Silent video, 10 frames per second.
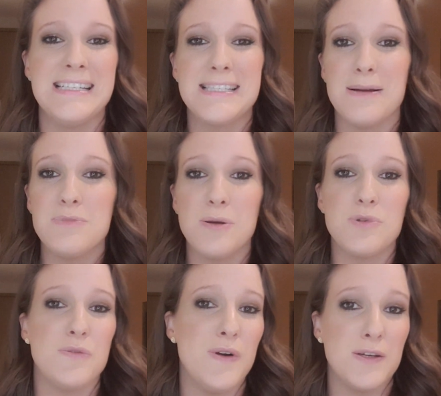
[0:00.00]
Sometimes
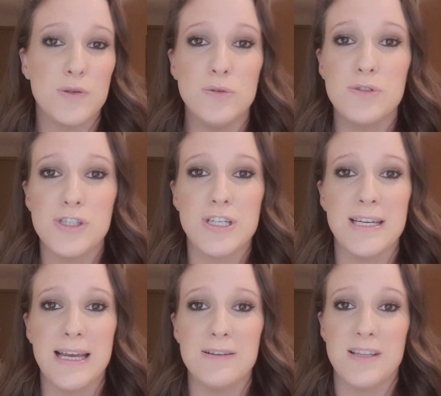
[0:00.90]
you'll find a gorgeous shared
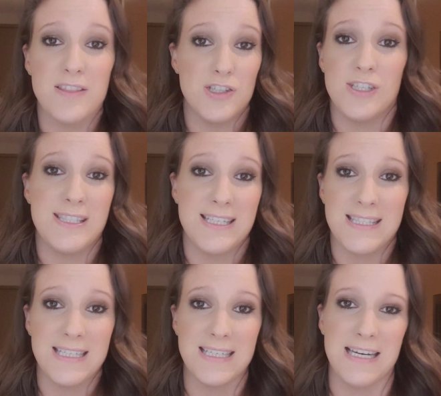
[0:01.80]
house that just
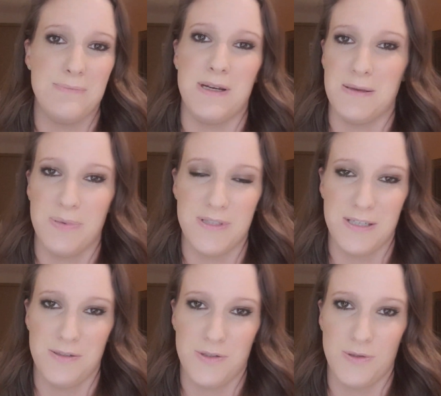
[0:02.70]
doesn't need any money put
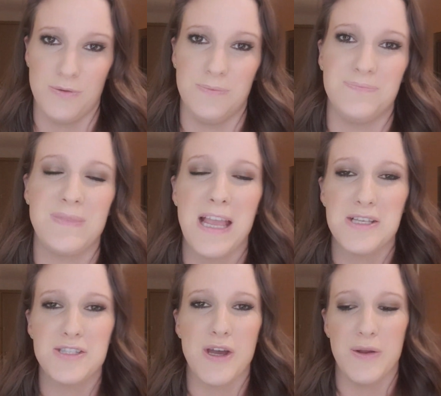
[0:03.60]
in at all.
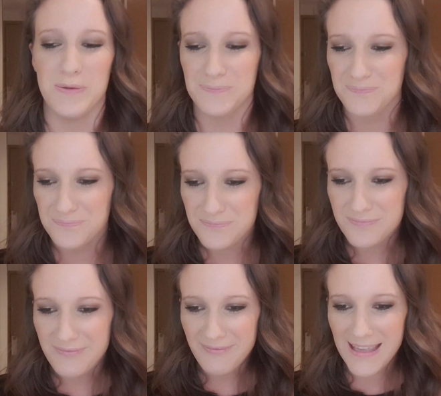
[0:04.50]
So
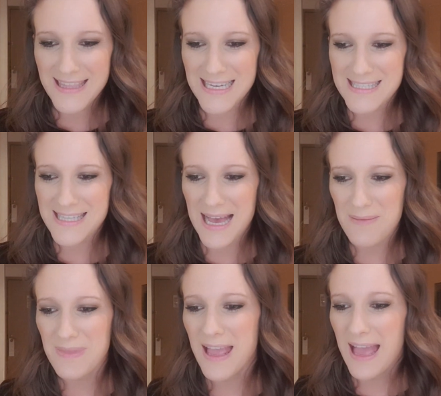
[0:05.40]
that's that.
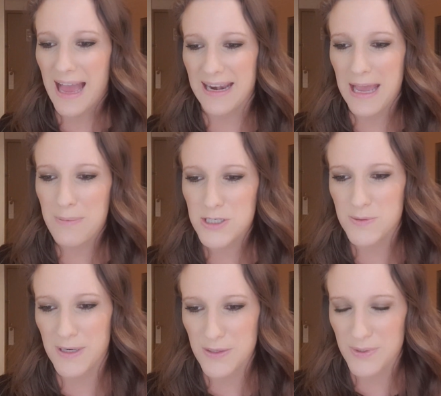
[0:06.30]
And how much
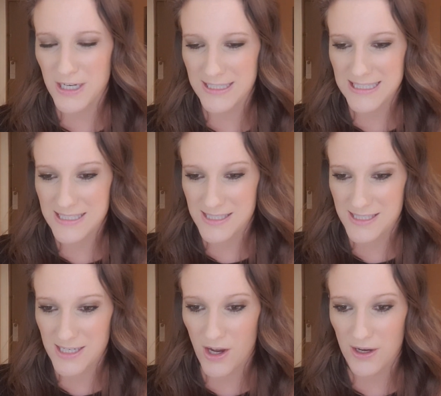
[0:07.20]
money would I need to
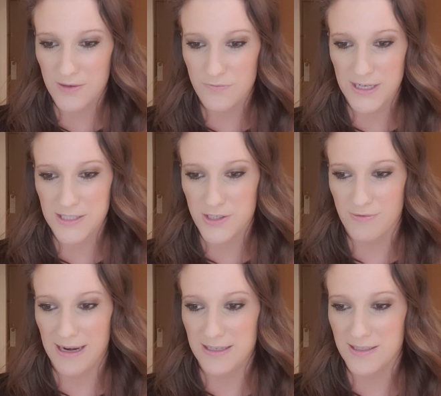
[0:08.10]
start in rent to
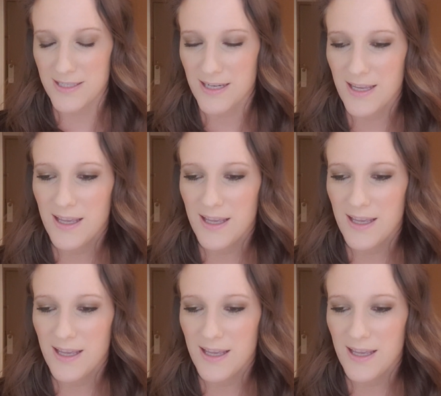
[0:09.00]
rent?